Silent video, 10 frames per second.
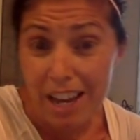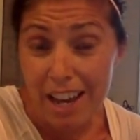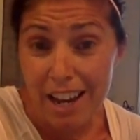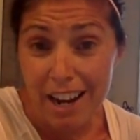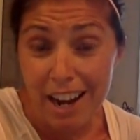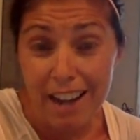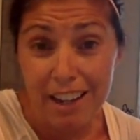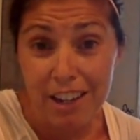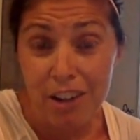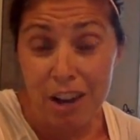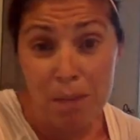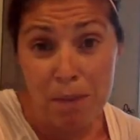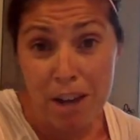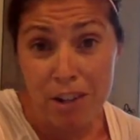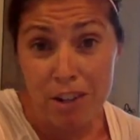And I cannot
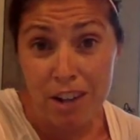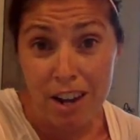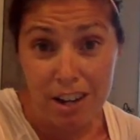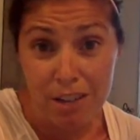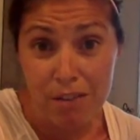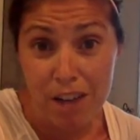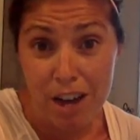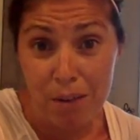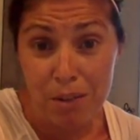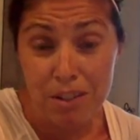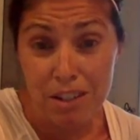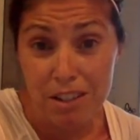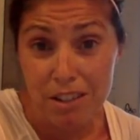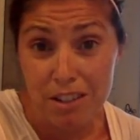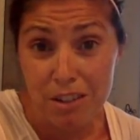imagine any of that was
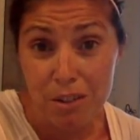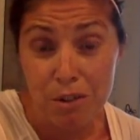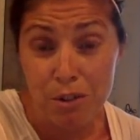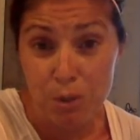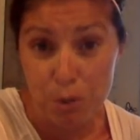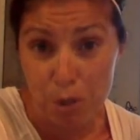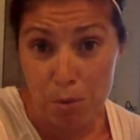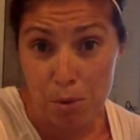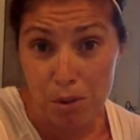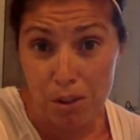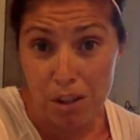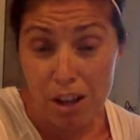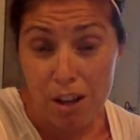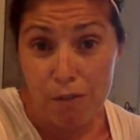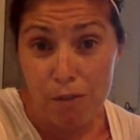easy or enjoyable
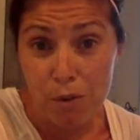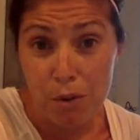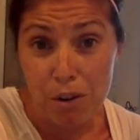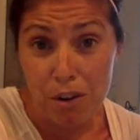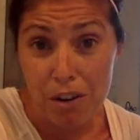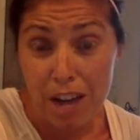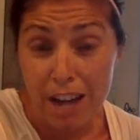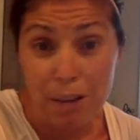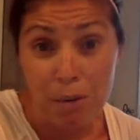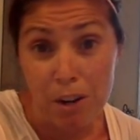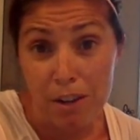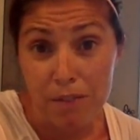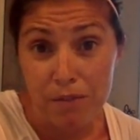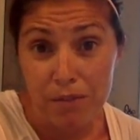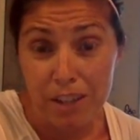for
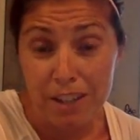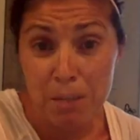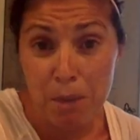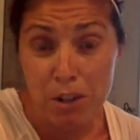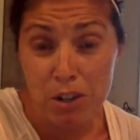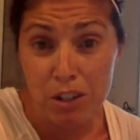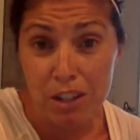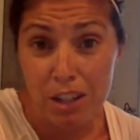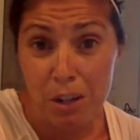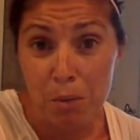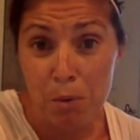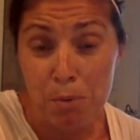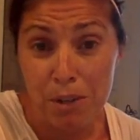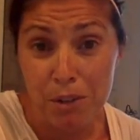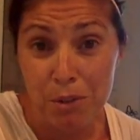anyone, especially a
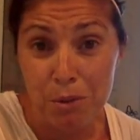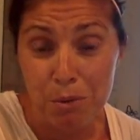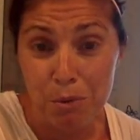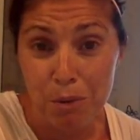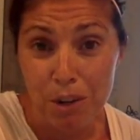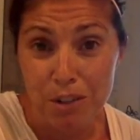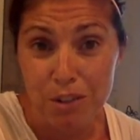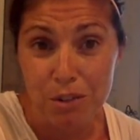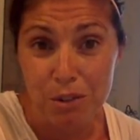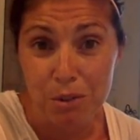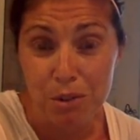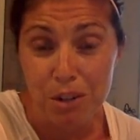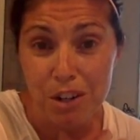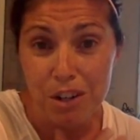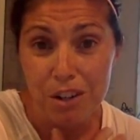woman who longs
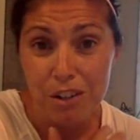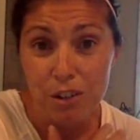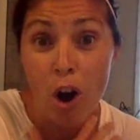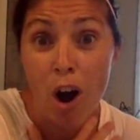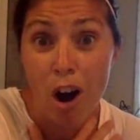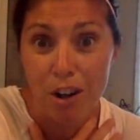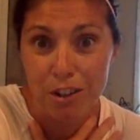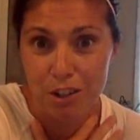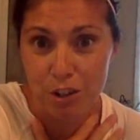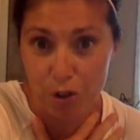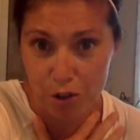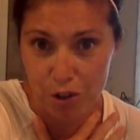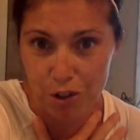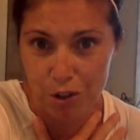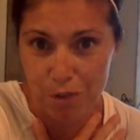to
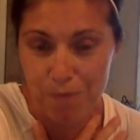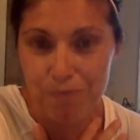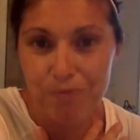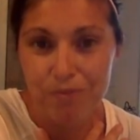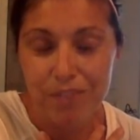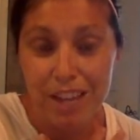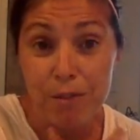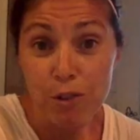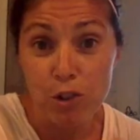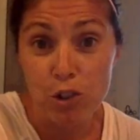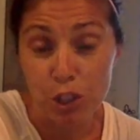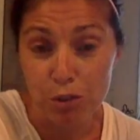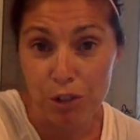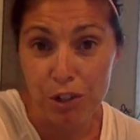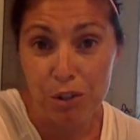nurture, and for
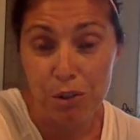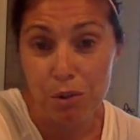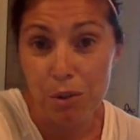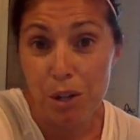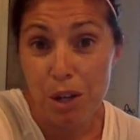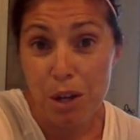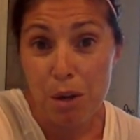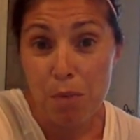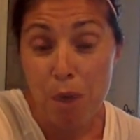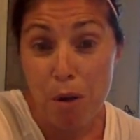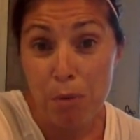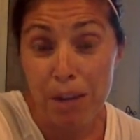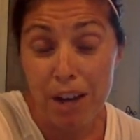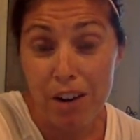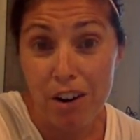children who
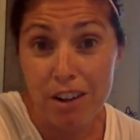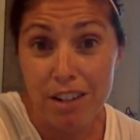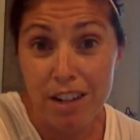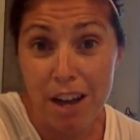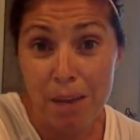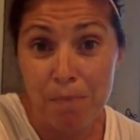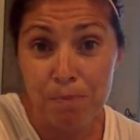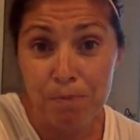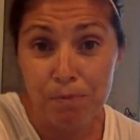probably had a hard time.